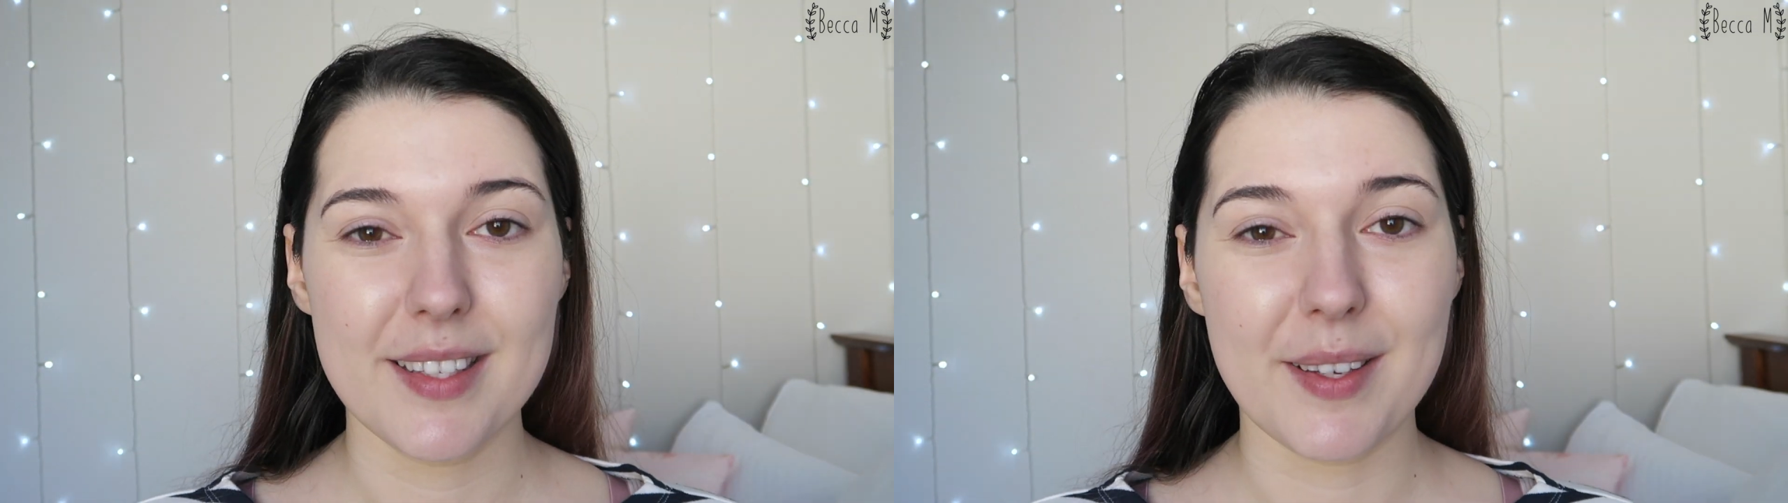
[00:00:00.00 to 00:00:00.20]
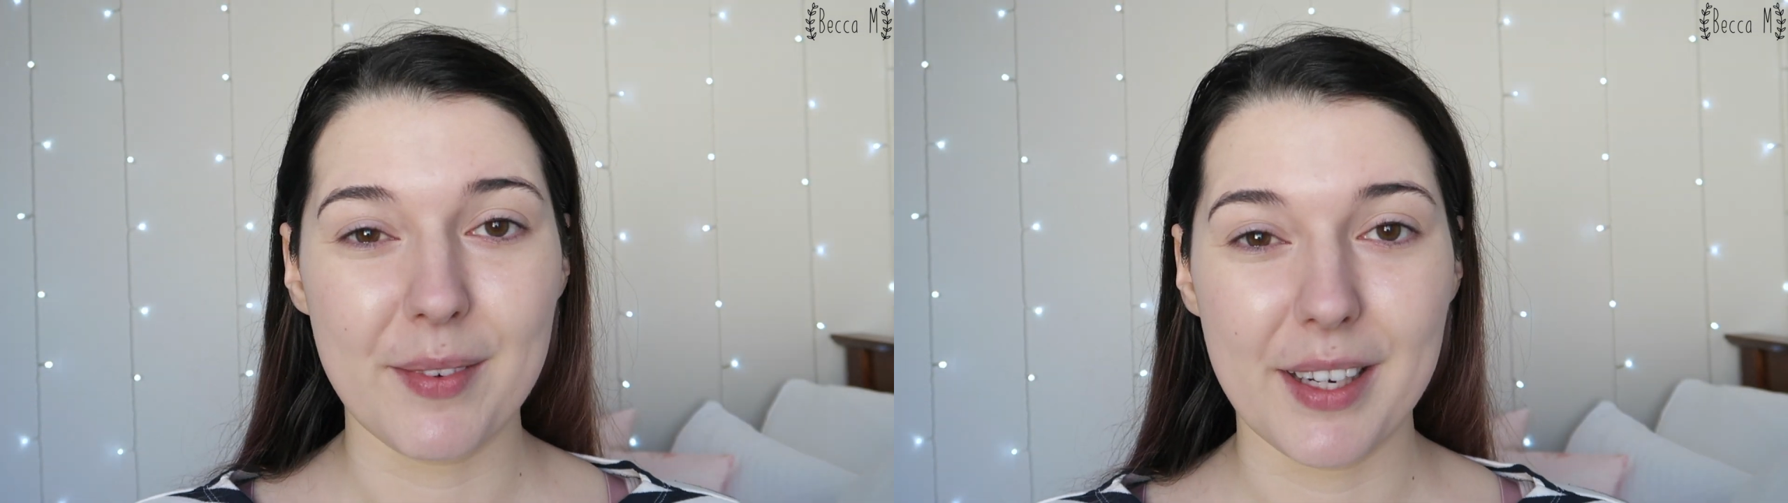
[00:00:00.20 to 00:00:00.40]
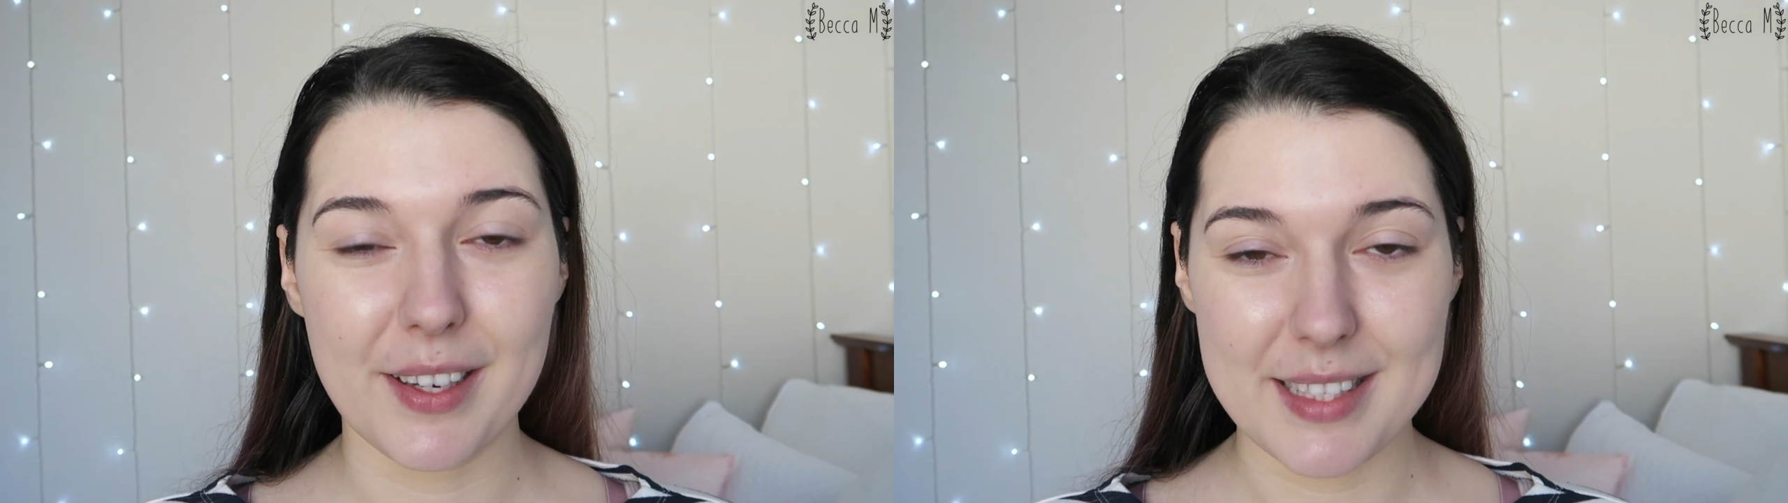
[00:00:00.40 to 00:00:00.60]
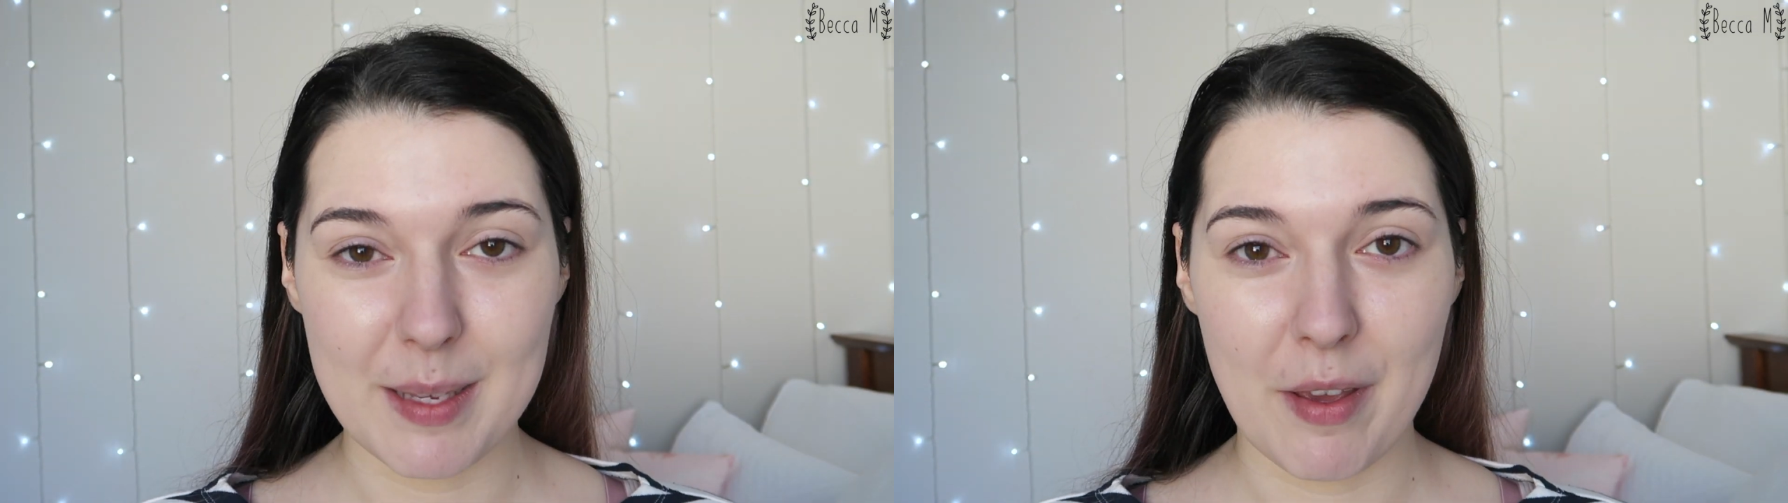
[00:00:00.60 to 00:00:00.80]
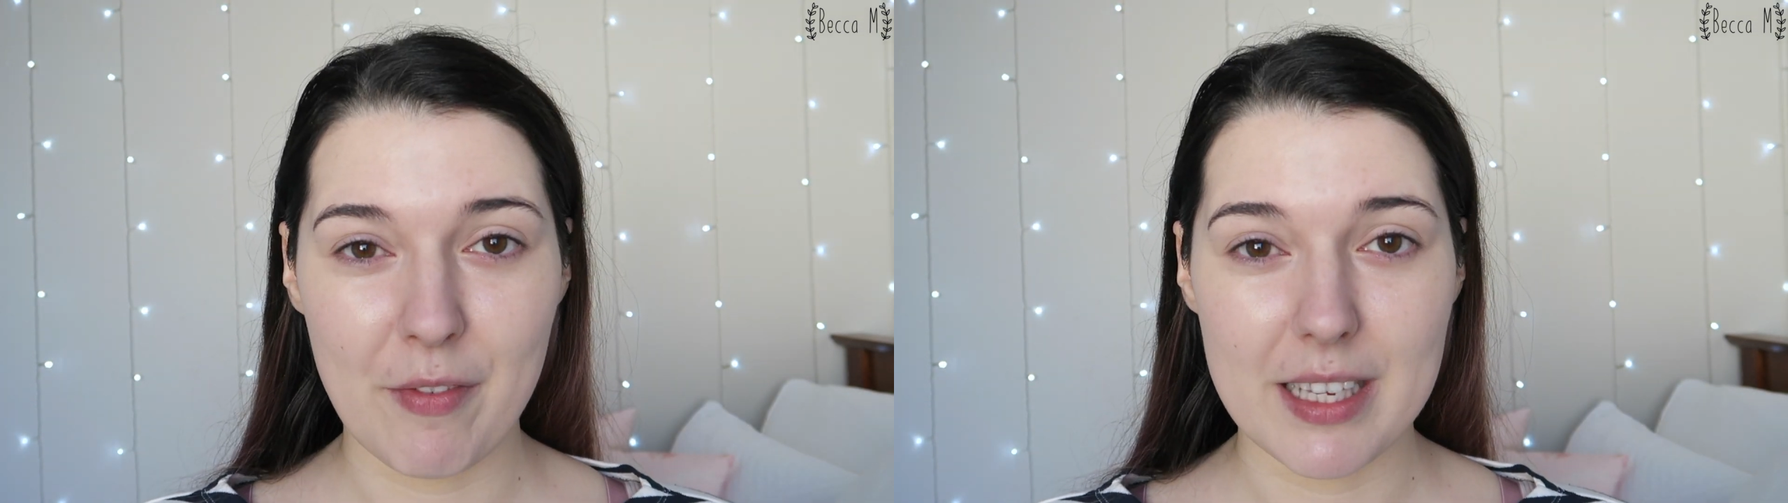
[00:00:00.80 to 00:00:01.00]
So I'm going to go
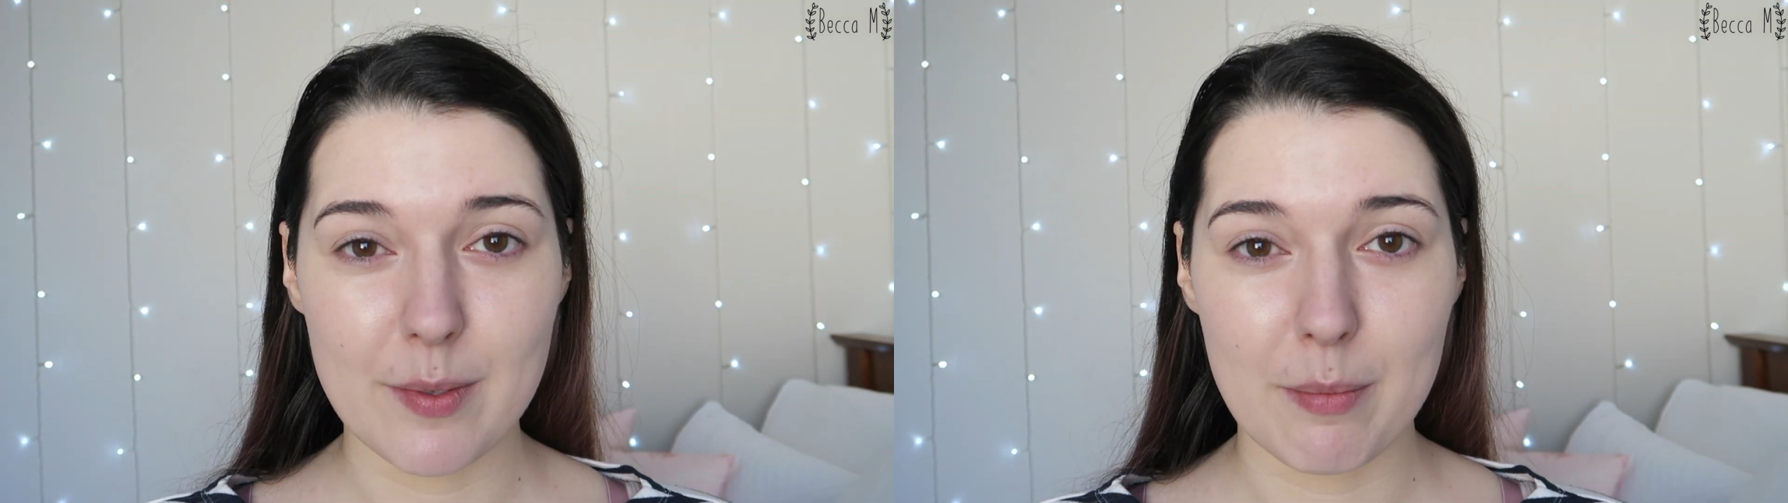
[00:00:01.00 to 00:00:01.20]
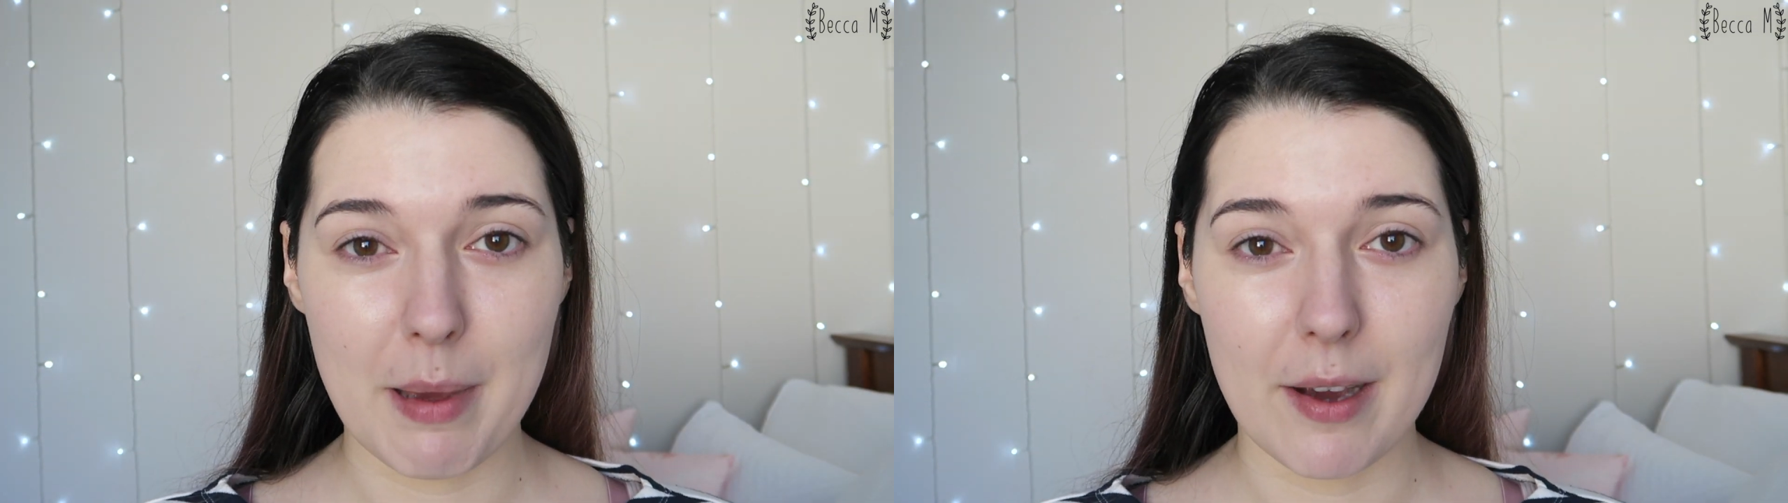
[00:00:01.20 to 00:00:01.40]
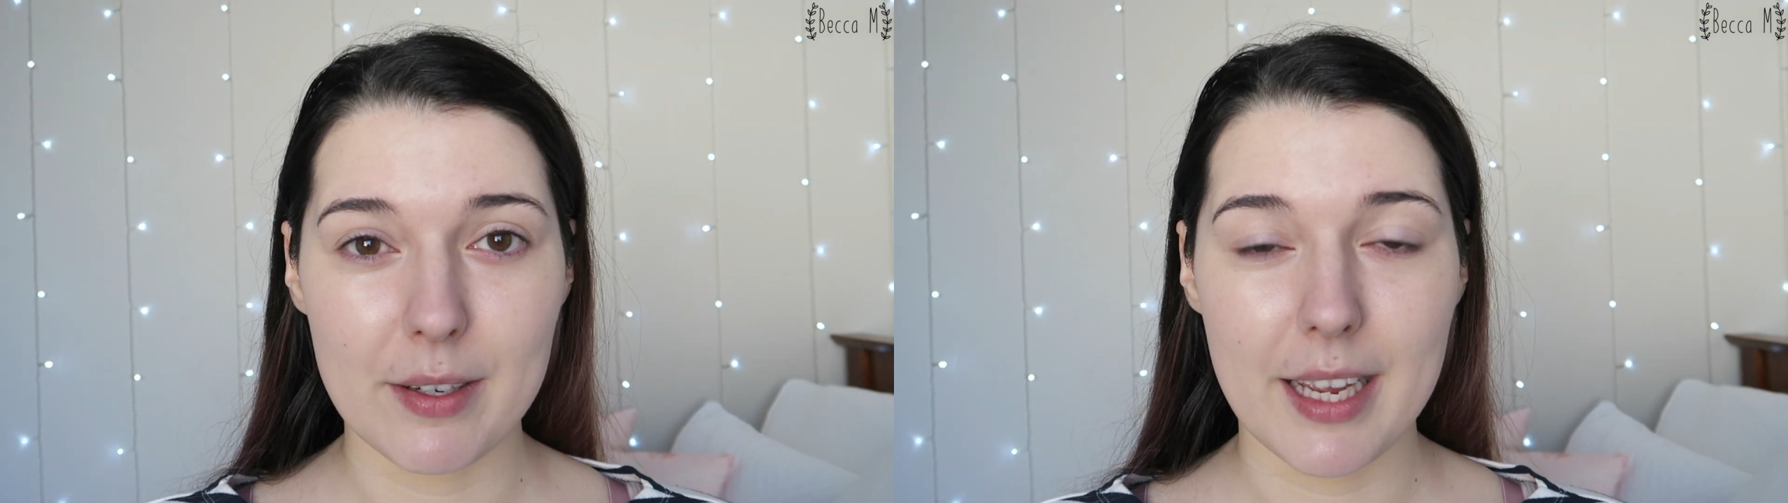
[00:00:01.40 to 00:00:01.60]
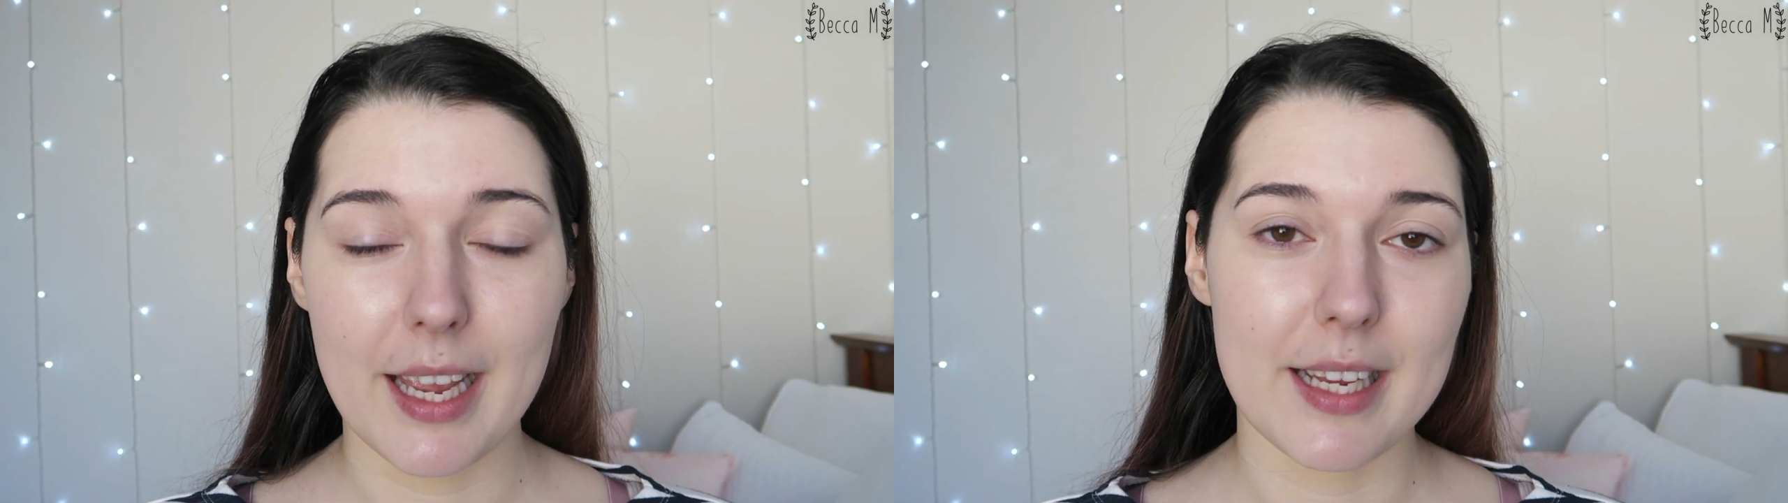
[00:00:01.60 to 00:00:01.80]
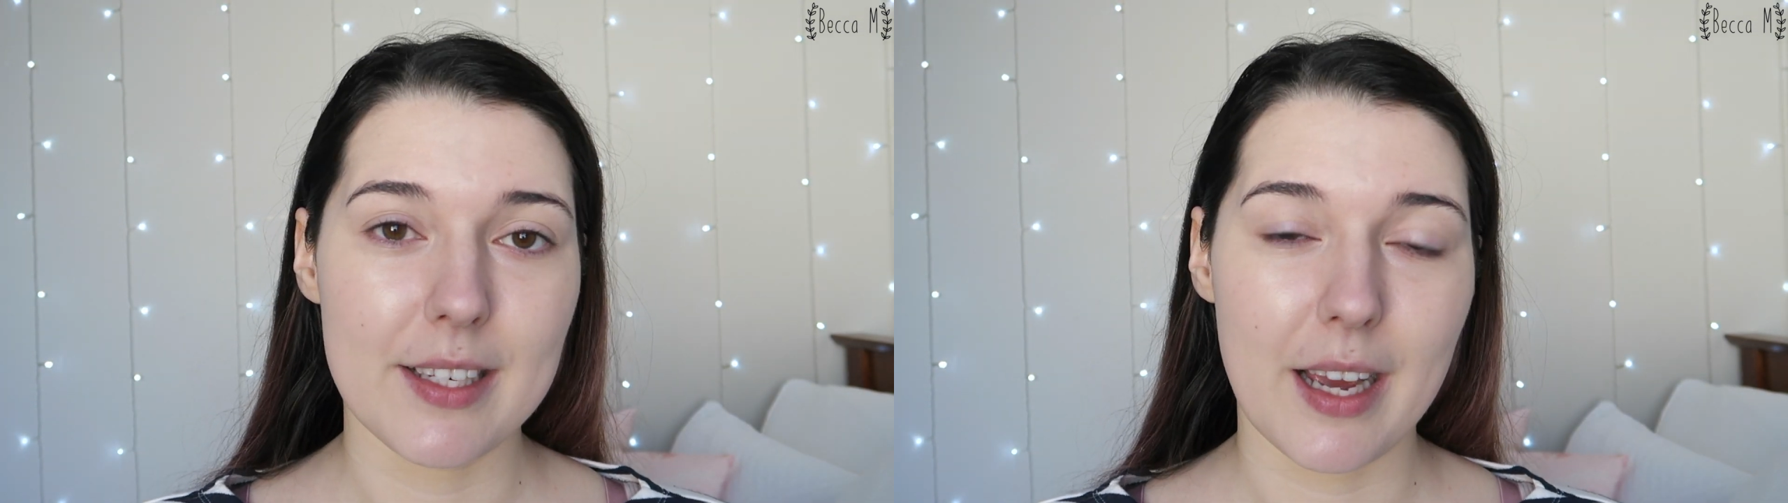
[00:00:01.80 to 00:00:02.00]
set my face with powder and